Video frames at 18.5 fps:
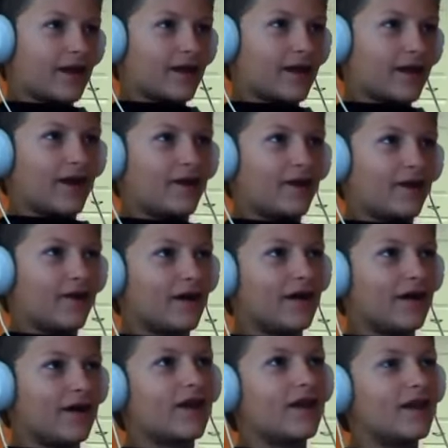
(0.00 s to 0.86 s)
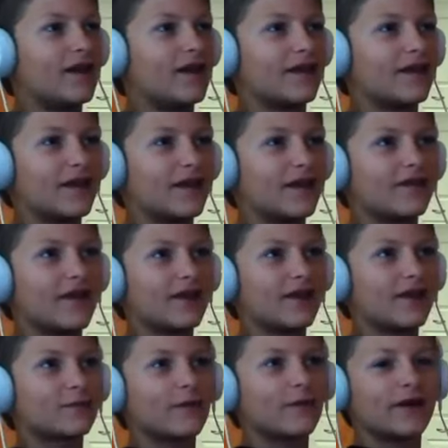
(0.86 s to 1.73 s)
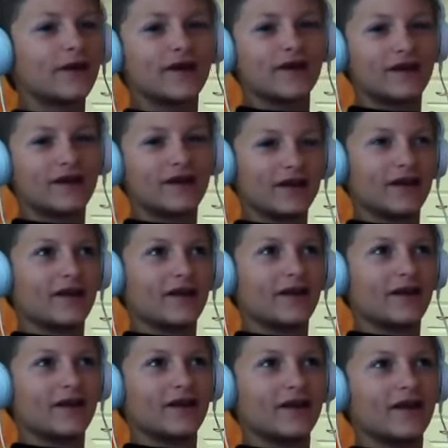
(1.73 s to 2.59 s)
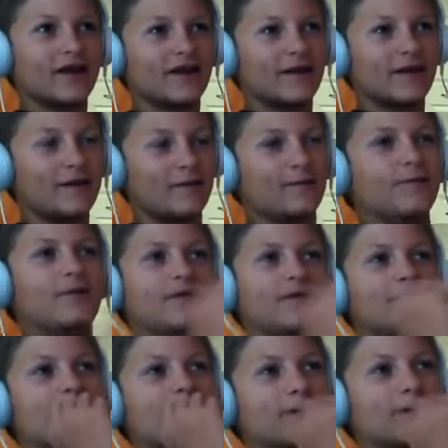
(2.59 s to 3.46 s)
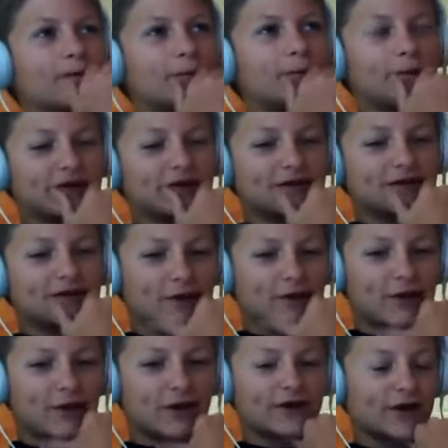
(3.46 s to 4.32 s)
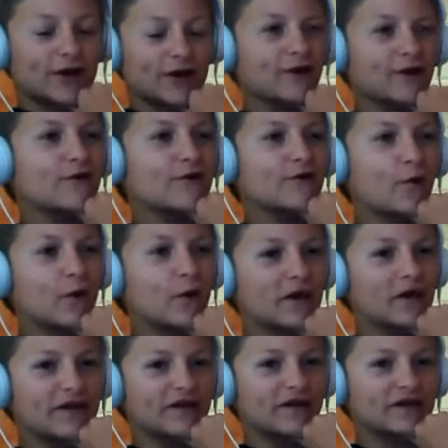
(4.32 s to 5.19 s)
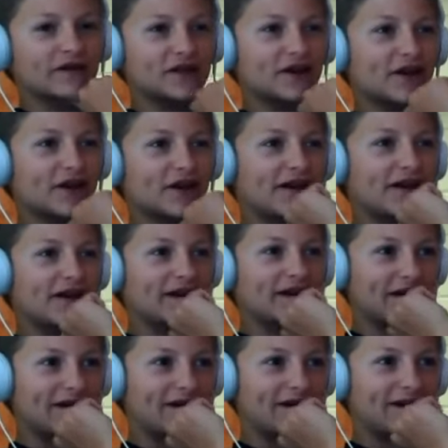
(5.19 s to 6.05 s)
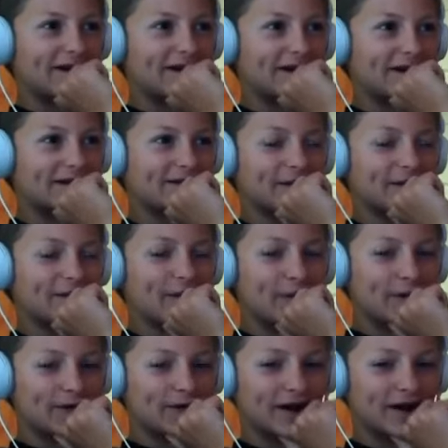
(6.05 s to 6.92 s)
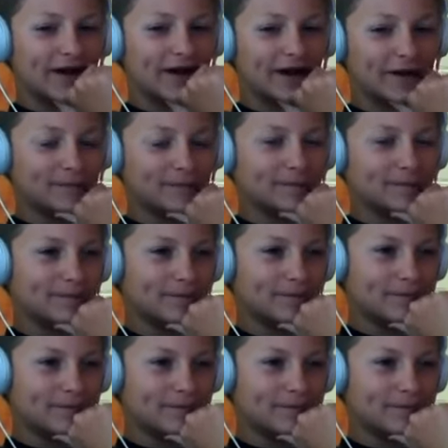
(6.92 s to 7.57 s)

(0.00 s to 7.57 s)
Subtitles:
Now, that's why. How do I put this? Atari turned 40 this year. That's a long time.